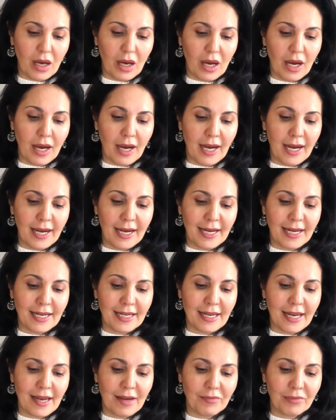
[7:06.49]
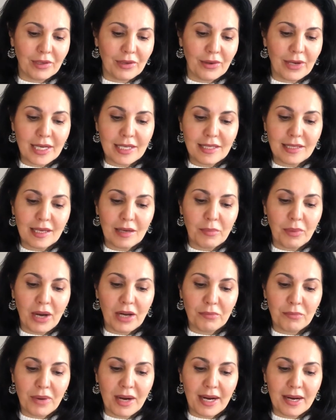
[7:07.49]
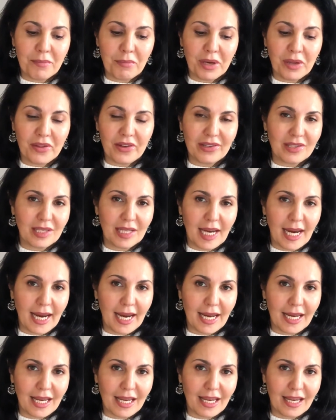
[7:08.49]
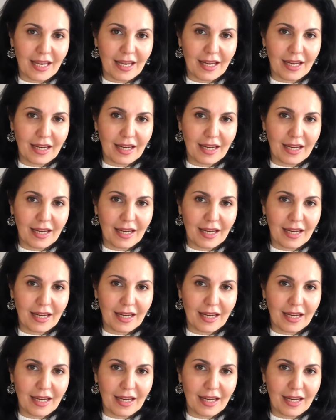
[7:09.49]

I am crazy about my mother's cake.